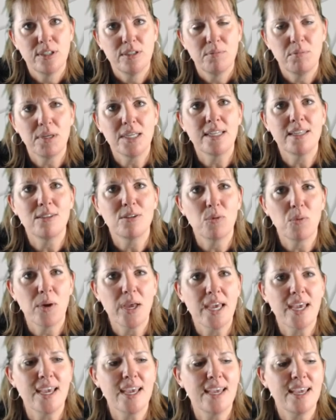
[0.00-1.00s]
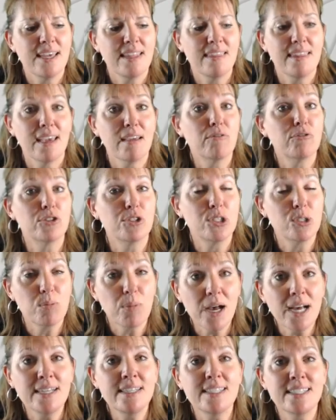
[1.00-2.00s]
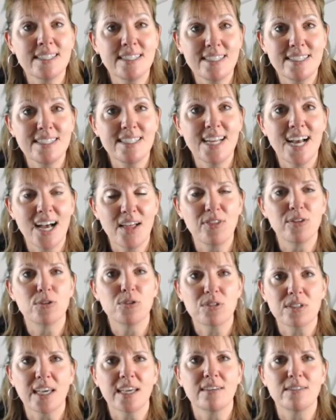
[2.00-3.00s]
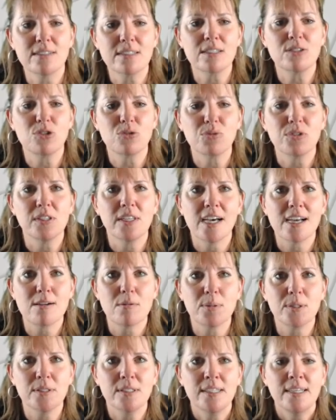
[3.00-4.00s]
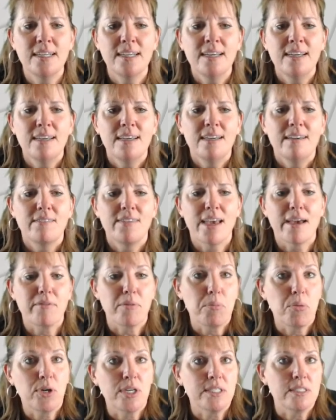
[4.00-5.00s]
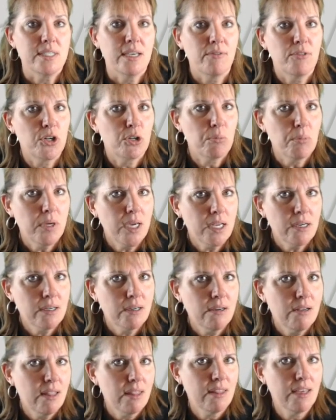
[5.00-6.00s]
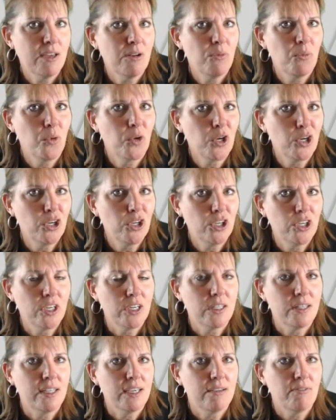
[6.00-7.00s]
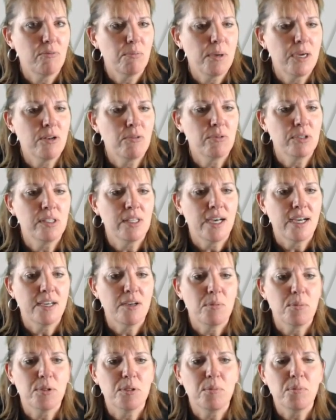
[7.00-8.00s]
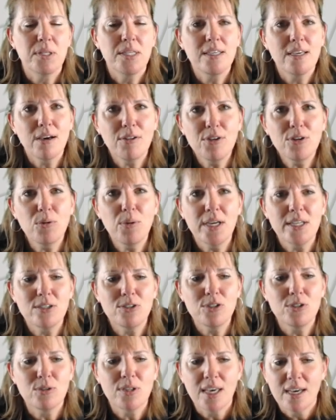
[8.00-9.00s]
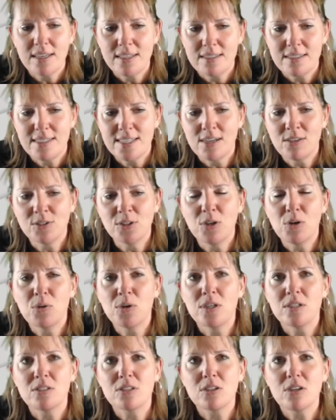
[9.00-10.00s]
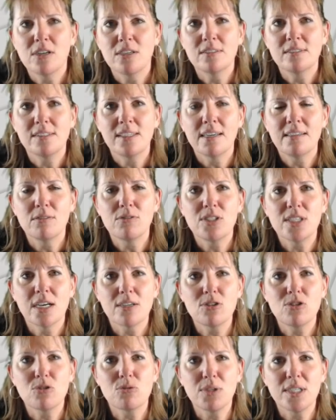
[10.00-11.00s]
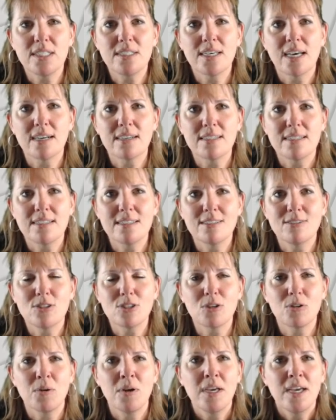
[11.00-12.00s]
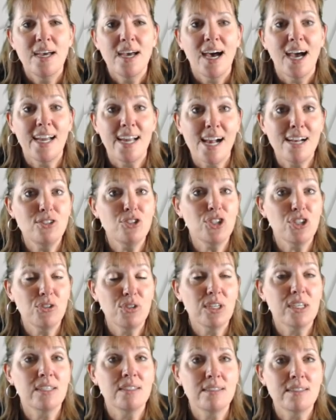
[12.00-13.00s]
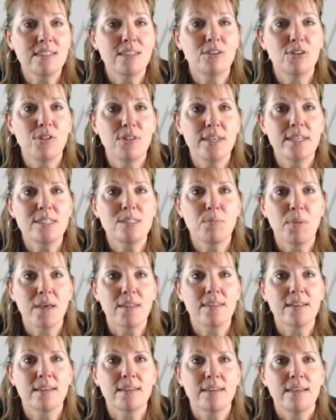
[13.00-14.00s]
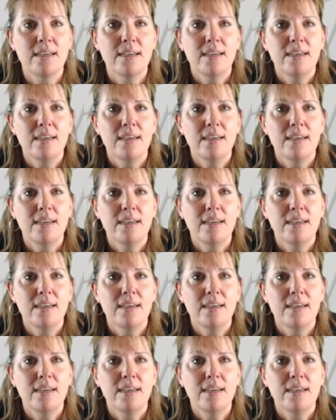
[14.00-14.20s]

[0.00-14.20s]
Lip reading: meaning the way they've responded on those scales is reliable. They have a 0.7 or better, then we're good. They've been reliable. But the other way to do that is down low where it's called kind of test retest. And so I ask you to consider this method